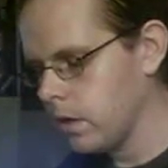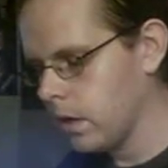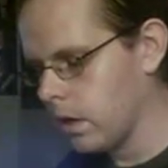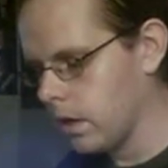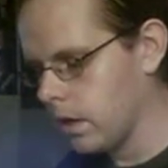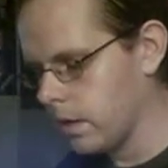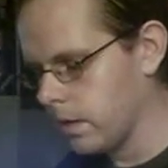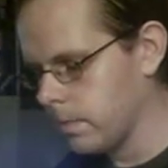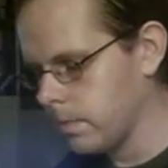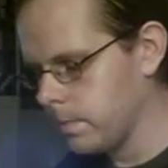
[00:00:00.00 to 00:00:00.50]

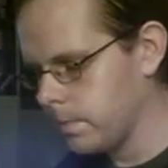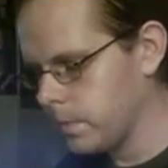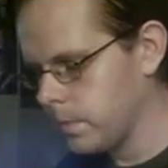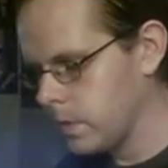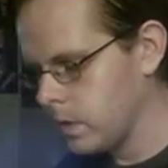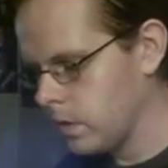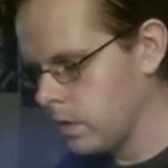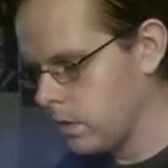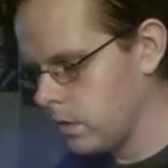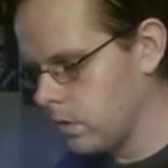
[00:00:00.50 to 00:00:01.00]
Um,
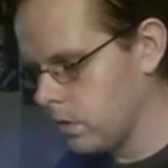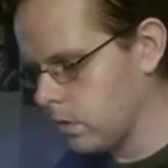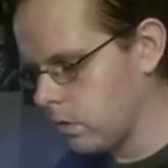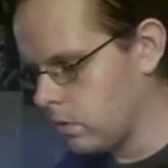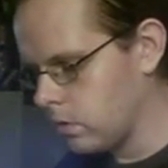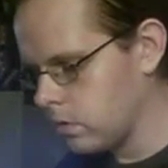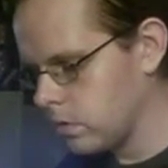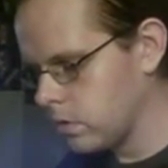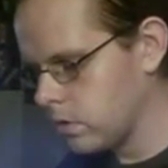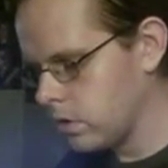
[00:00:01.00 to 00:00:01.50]

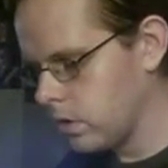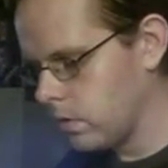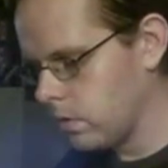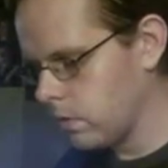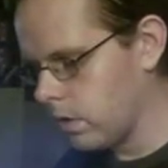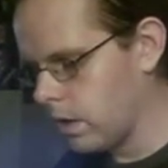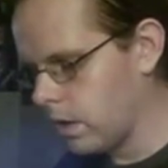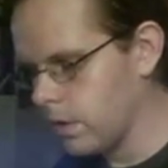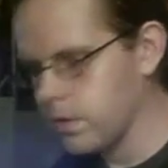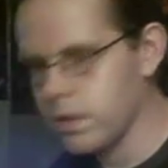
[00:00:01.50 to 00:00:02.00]

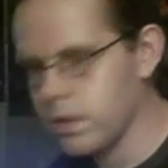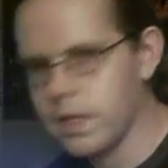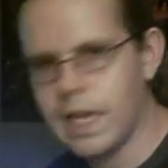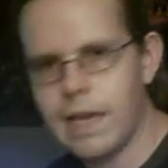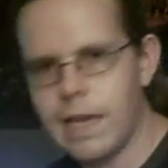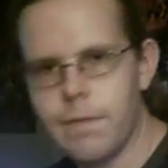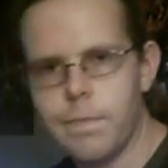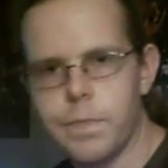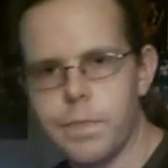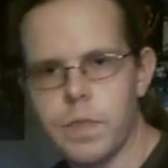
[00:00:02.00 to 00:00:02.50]
Also, the
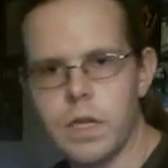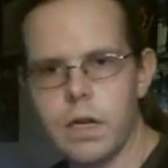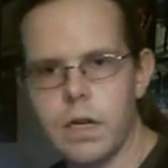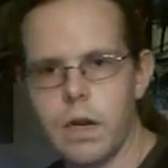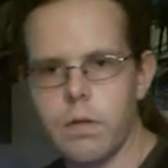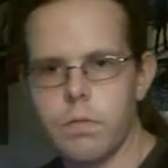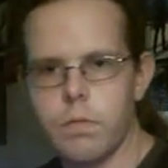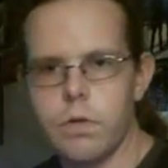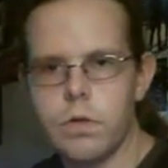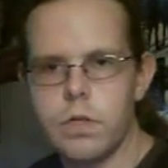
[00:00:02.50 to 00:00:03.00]
game that
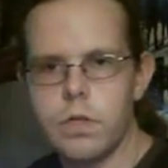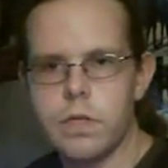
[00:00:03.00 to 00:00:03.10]
I